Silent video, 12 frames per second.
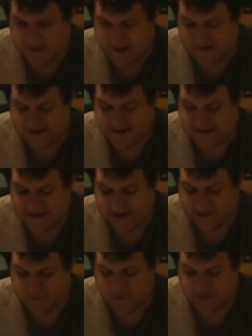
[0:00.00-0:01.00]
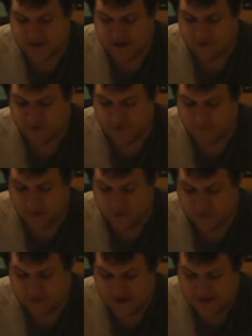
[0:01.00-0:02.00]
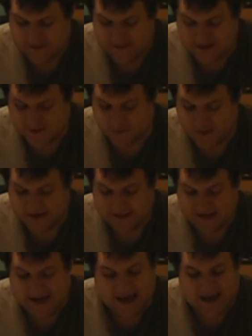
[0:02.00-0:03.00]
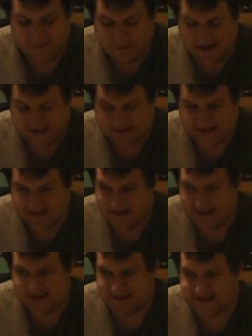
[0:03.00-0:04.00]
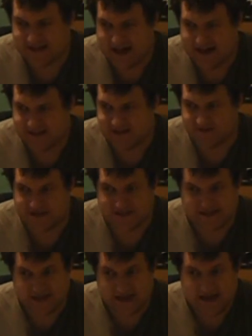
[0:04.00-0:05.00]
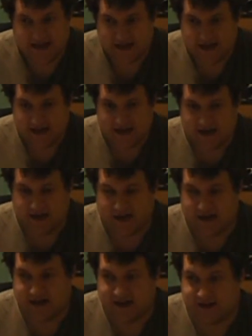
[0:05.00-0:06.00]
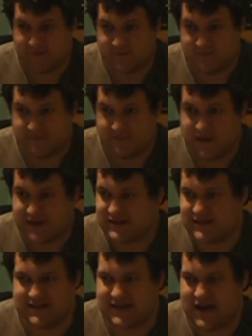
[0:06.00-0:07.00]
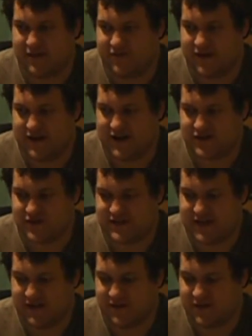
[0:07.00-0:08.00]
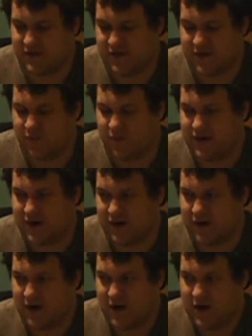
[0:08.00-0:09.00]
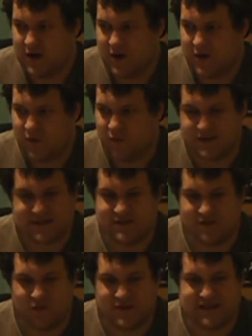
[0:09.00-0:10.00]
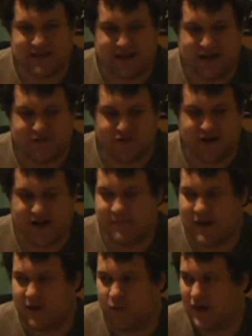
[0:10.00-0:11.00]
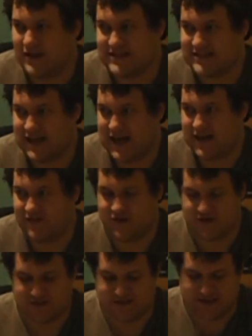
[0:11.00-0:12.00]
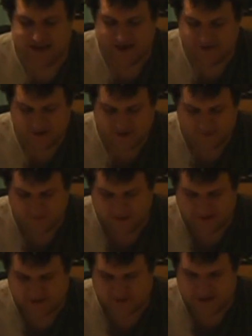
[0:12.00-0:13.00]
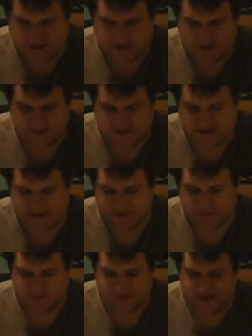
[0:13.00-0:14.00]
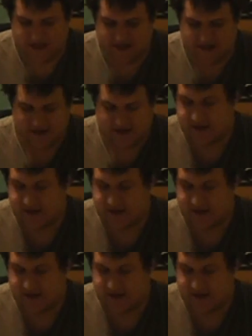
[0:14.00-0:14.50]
about on a daily routine through both the Israeli and Palestinian sides of a city uh, makes it sound very interesting. You know, you wonder what's, what's it like for him on one side versus the other while he's trying to do his daily routine.